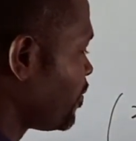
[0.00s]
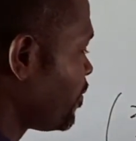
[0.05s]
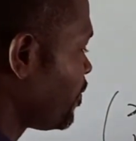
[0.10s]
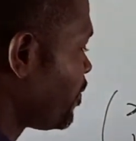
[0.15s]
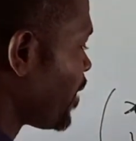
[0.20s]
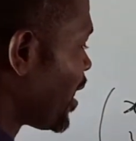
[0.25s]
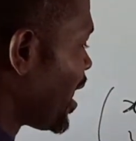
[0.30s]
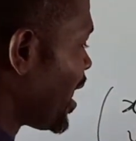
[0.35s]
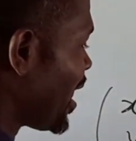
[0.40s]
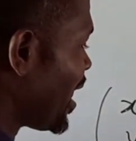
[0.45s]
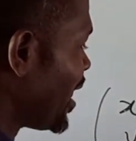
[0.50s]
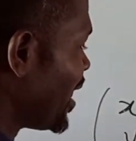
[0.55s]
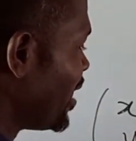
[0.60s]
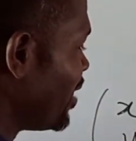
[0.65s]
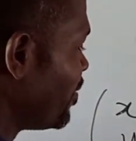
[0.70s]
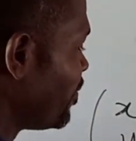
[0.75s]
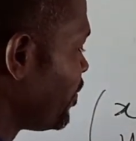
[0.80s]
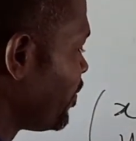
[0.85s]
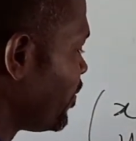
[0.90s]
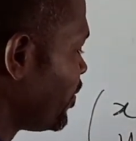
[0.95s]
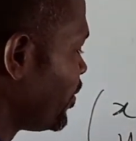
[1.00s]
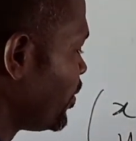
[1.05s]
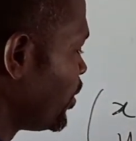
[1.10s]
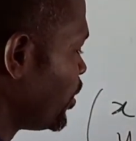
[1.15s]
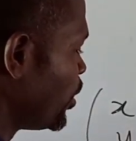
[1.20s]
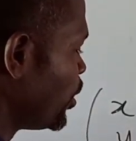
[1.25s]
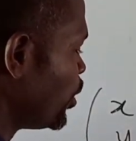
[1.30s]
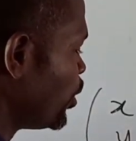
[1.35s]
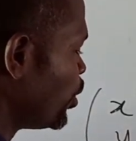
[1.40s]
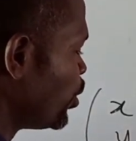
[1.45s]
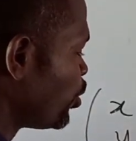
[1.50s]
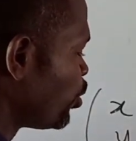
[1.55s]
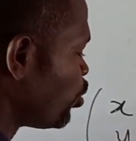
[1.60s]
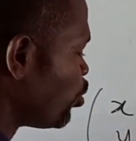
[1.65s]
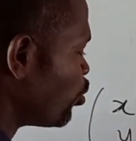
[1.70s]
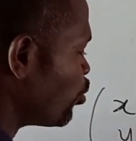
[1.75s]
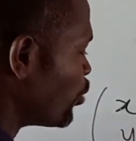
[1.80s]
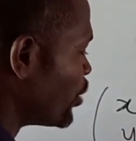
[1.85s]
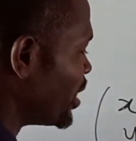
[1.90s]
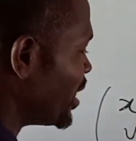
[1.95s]

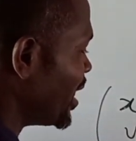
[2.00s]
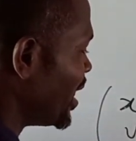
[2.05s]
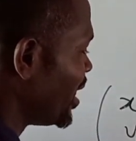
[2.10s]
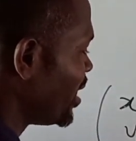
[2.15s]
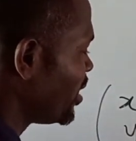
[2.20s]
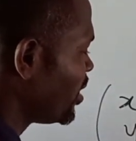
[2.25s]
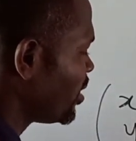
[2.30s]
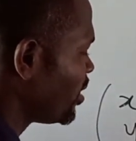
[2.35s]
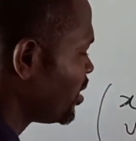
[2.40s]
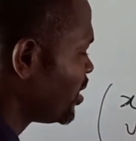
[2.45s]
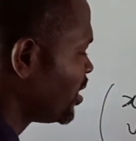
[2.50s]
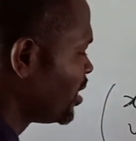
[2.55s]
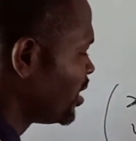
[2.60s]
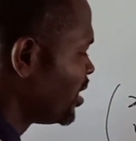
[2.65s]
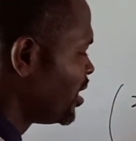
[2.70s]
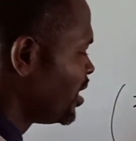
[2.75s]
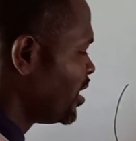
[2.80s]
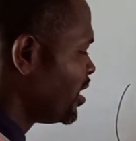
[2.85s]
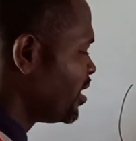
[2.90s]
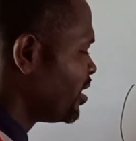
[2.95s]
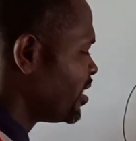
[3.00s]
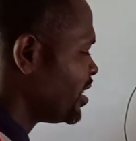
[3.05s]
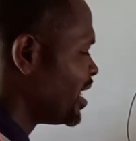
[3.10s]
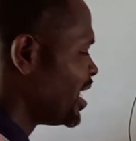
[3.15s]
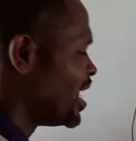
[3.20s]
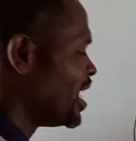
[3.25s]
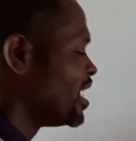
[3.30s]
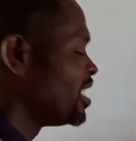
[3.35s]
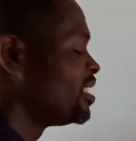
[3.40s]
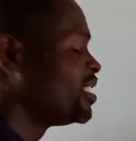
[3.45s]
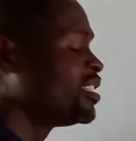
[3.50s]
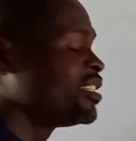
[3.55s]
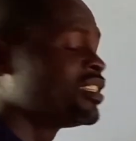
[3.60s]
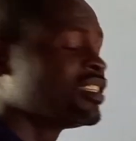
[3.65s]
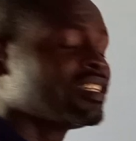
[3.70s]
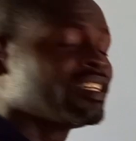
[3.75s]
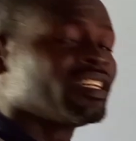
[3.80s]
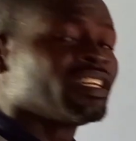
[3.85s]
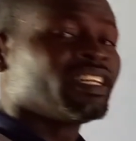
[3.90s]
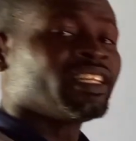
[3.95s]
5, 2 here. Then
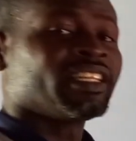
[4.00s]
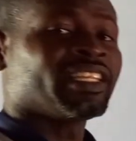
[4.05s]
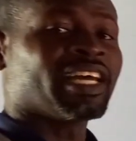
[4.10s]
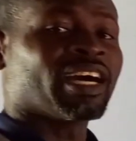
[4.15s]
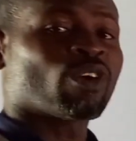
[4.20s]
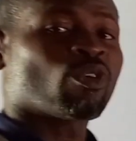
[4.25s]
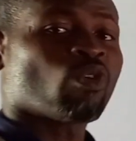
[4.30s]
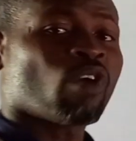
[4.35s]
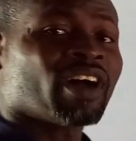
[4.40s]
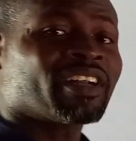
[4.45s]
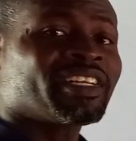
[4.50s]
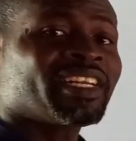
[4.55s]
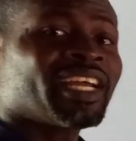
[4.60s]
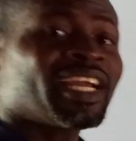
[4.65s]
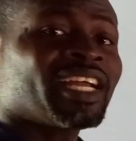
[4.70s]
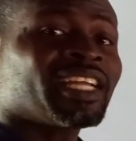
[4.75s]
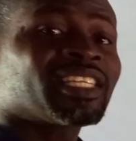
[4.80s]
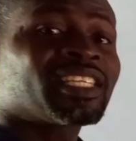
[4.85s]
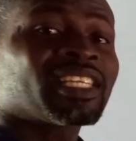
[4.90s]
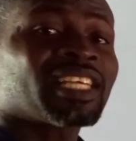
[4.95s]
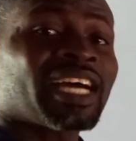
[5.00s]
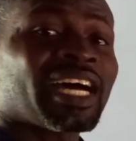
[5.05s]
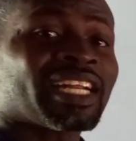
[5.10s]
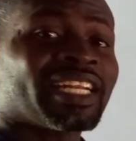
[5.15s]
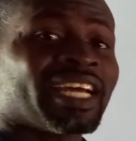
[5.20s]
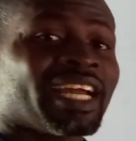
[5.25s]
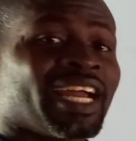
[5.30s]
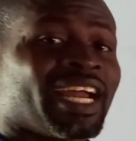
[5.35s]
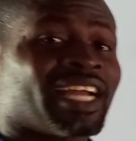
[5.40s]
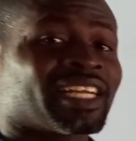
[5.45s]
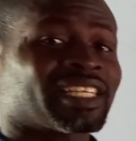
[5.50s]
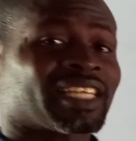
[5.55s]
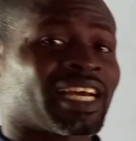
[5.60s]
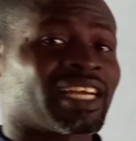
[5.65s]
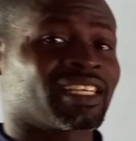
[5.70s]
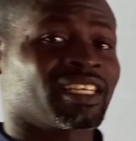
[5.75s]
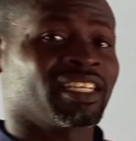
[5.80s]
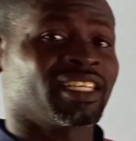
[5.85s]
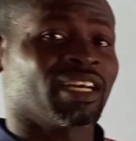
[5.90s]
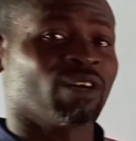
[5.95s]
the coordinates at the X
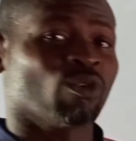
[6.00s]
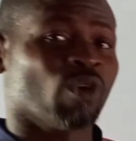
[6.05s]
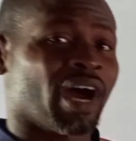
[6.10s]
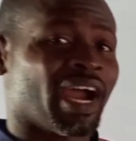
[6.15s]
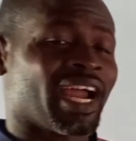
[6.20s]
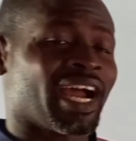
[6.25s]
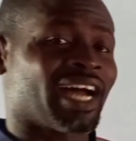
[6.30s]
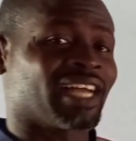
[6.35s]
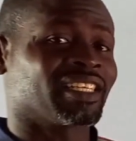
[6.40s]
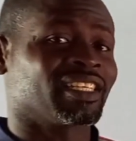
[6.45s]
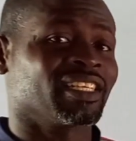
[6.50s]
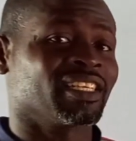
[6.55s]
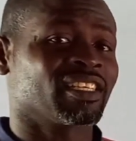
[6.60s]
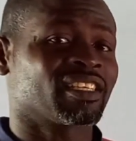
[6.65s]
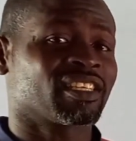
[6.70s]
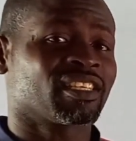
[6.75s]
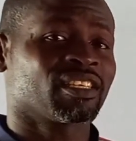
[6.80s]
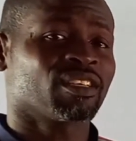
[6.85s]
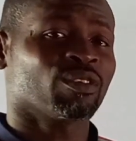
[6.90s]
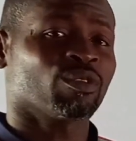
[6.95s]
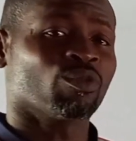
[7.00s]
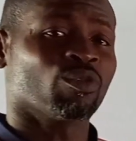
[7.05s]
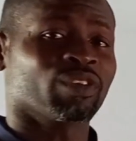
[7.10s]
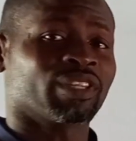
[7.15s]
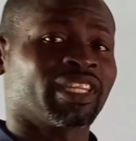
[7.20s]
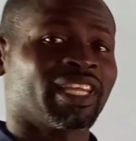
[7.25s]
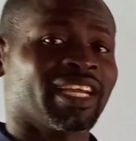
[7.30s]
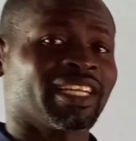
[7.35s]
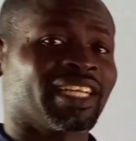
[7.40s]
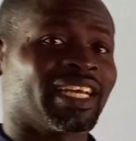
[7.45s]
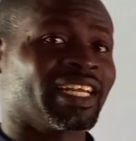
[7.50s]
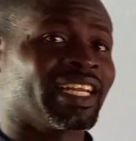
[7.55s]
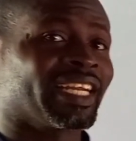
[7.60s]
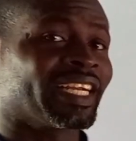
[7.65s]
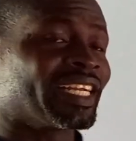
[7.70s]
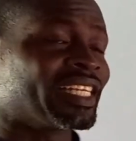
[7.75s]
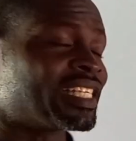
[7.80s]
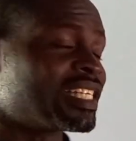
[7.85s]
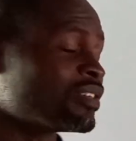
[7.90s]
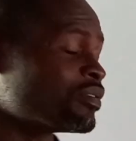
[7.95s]
and the Y axis will take the
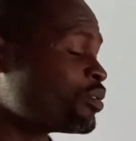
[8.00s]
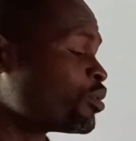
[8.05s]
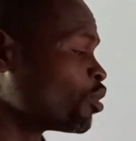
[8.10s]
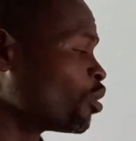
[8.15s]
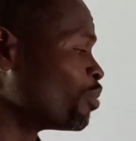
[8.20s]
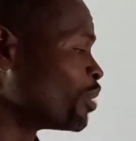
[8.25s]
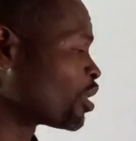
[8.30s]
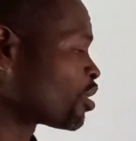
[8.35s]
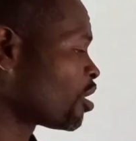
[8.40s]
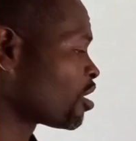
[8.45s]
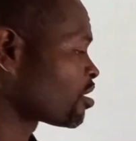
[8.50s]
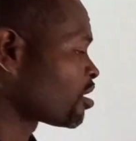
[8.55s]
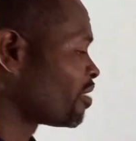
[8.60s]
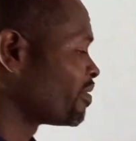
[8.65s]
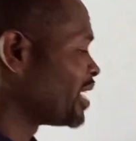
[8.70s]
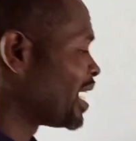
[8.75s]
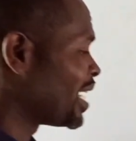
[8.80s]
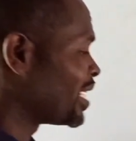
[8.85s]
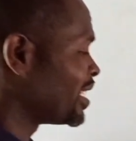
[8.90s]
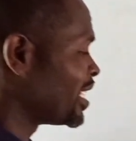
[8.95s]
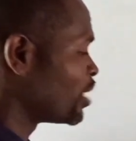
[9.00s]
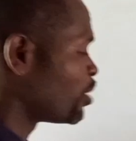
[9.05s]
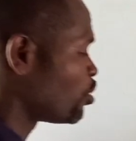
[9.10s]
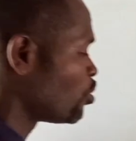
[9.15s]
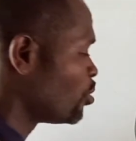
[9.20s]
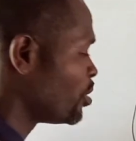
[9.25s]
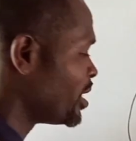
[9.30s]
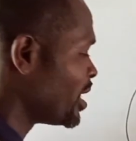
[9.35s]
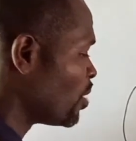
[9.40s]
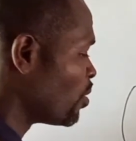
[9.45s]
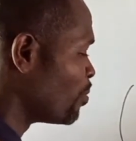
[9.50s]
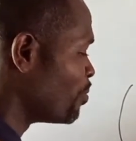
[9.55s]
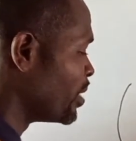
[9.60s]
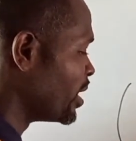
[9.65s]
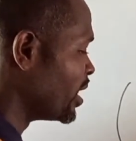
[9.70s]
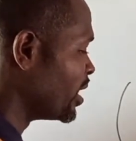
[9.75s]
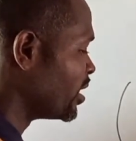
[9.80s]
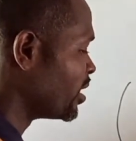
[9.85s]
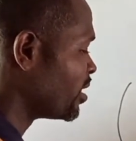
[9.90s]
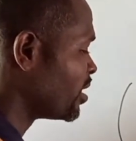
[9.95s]
negative. So because of that, the 2 here will
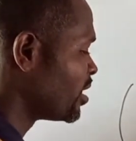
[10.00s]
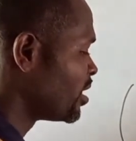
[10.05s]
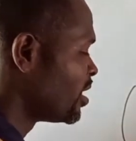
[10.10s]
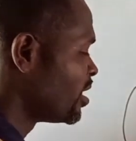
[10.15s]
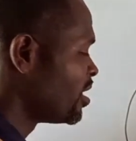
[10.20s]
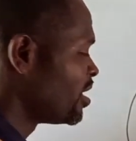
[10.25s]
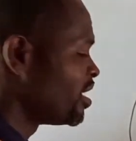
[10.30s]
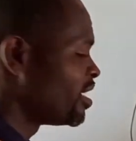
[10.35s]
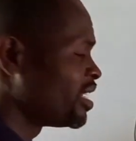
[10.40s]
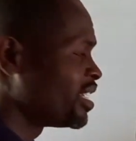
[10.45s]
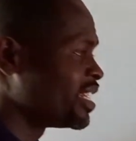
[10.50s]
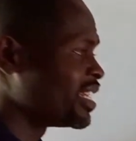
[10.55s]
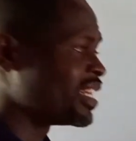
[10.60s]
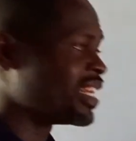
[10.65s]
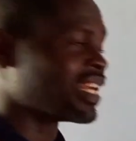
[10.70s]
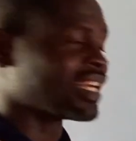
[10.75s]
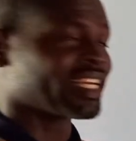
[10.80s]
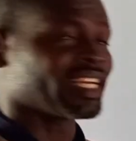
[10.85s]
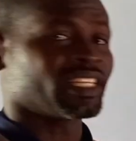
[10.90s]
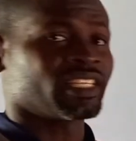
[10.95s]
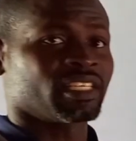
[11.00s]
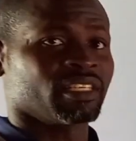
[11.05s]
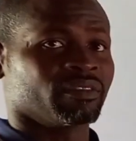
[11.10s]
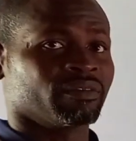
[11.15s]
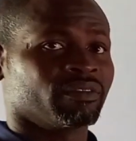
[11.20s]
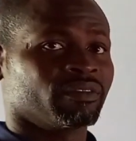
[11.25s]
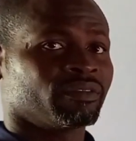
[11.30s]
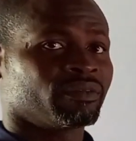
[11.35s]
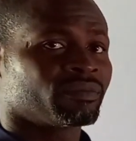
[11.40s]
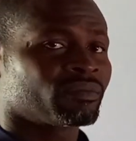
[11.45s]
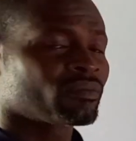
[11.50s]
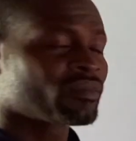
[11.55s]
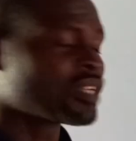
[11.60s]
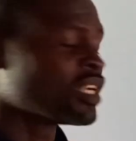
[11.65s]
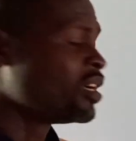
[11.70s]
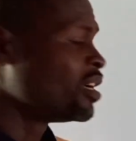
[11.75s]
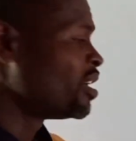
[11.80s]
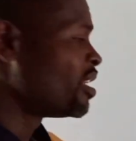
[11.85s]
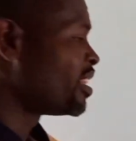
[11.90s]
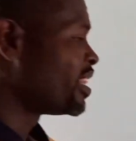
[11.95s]
be negative.
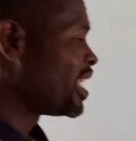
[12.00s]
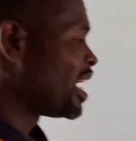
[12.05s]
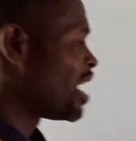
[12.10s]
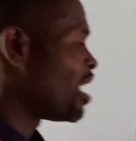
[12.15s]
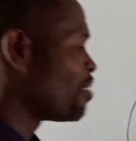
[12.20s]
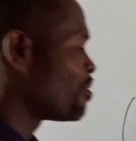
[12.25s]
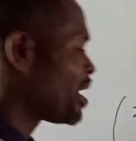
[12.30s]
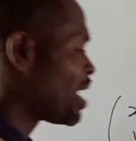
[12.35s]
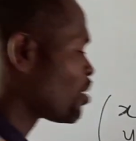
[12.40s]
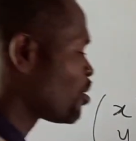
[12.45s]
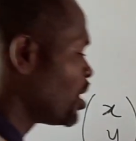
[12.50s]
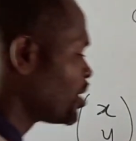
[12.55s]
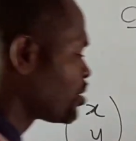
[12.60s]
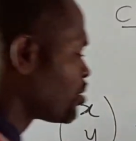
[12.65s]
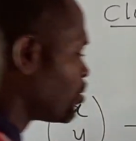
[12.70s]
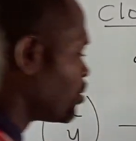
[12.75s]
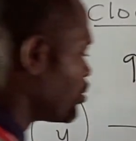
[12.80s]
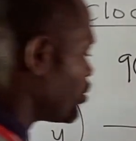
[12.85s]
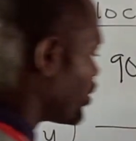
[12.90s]
Now we are going to